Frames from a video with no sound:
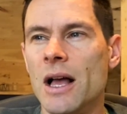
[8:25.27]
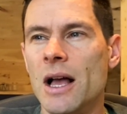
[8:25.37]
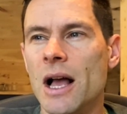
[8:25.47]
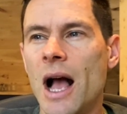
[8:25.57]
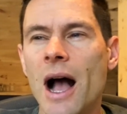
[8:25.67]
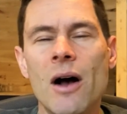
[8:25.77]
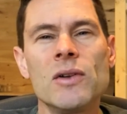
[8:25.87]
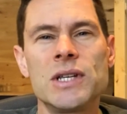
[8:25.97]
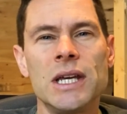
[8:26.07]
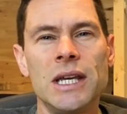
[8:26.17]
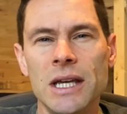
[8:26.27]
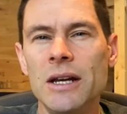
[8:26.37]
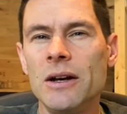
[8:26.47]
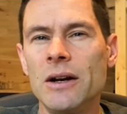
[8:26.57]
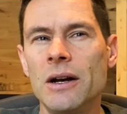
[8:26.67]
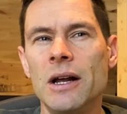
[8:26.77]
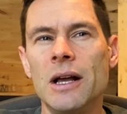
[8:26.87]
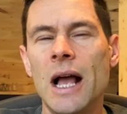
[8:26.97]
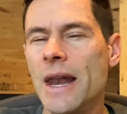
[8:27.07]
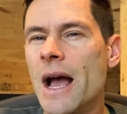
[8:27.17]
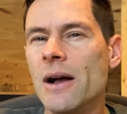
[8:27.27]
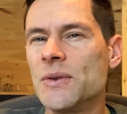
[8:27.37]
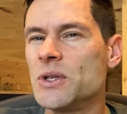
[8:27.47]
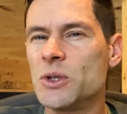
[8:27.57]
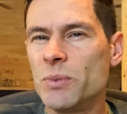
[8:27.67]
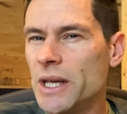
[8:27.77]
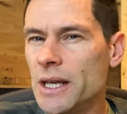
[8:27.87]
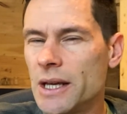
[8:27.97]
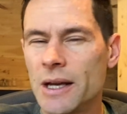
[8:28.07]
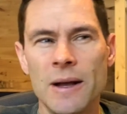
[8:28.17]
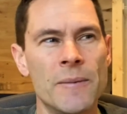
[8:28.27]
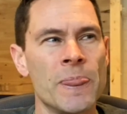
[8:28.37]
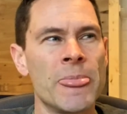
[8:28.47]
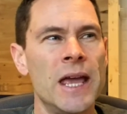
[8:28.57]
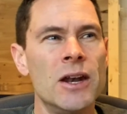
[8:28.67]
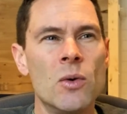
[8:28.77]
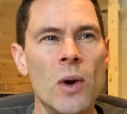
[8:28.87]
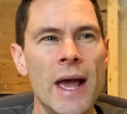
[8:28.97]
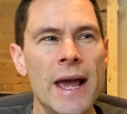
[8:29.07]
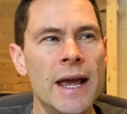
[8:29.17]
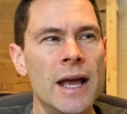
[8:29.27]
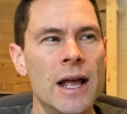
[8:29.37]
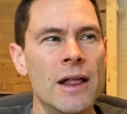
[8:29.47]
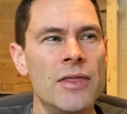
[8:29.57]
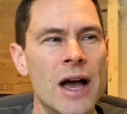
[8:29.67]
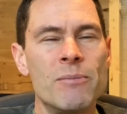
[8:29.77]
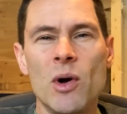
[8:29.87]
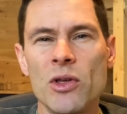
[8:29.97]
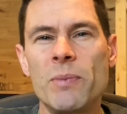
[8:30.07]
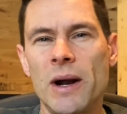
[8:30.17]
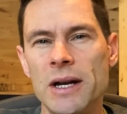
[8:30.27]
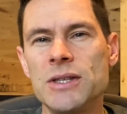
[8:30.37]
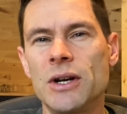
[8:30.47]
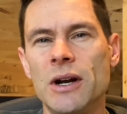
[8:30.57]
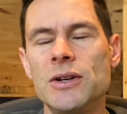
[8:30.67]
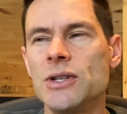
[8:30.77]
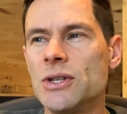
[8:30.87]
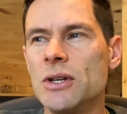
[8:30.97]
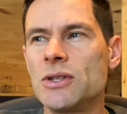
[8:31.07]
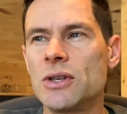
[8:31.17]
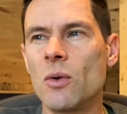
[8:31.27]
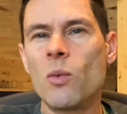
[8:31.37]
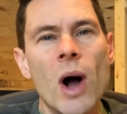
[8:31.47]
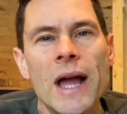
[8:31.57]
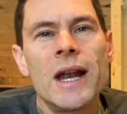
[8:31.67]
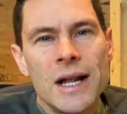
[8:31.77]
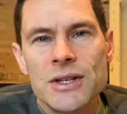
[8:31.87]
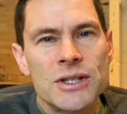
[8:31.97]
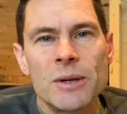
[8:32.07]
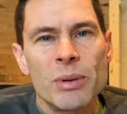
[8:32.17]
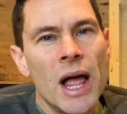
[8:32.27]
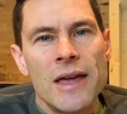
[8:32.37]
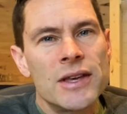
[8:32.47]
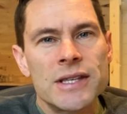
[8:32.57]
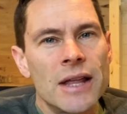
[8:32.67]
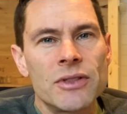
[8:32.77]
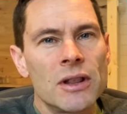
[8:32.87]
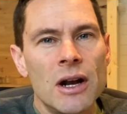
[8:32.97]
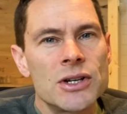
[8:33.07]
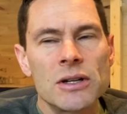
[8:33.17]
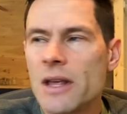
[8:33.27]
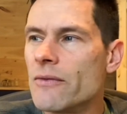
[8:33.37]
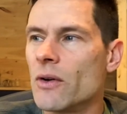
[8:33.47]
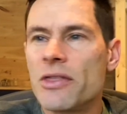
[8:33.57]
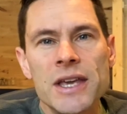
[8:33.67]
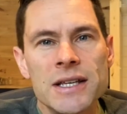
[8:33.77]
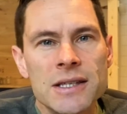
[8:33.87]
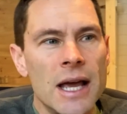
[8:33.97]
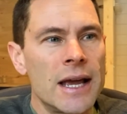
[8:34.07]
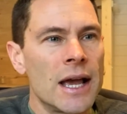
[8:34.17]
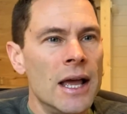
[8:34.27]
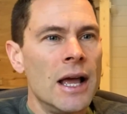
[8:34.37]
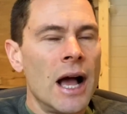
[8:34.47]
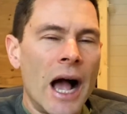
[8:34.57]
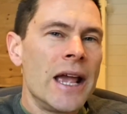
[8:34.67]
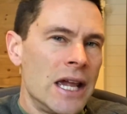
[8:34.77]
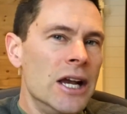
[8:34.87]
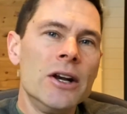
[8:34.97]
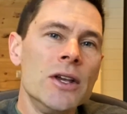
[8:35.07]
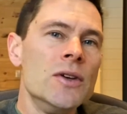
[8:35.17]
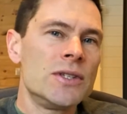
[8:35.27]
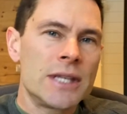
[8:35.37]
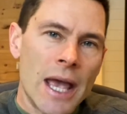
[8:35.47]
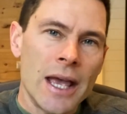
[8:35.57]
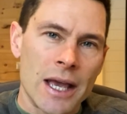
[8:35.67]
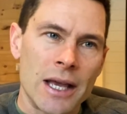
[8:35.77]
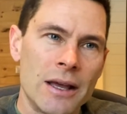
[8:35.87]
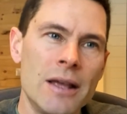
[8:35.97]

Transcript: how to hear and how to speak in a way that both parties are understood. So why not just apply this at the larger level? Things like, I hear you saying.